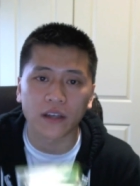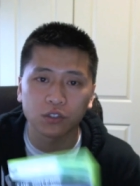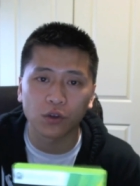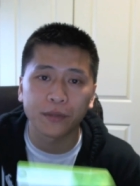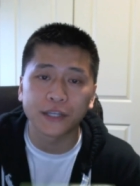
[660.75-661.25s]

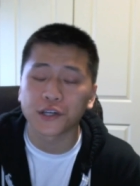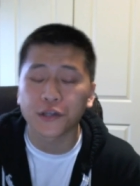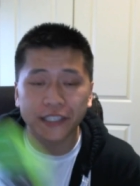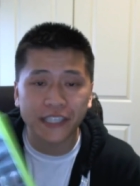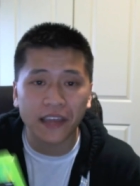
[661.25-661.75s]
So be sure
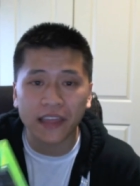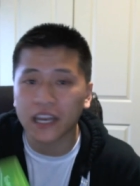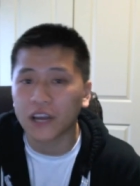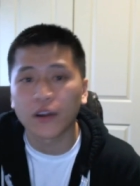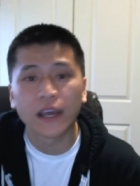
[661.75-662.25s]
to check
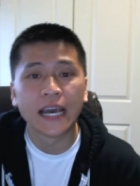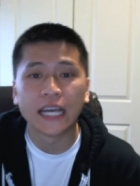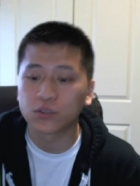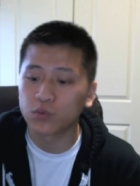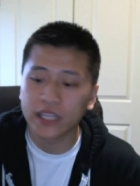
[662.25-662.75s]
that out.
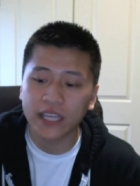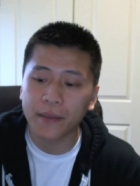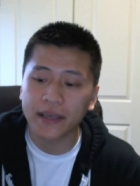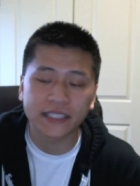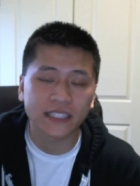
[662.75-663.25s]
It's really
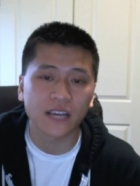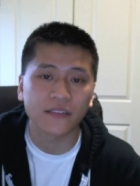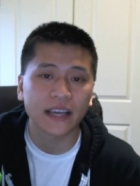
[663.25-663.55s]
amazing stuff.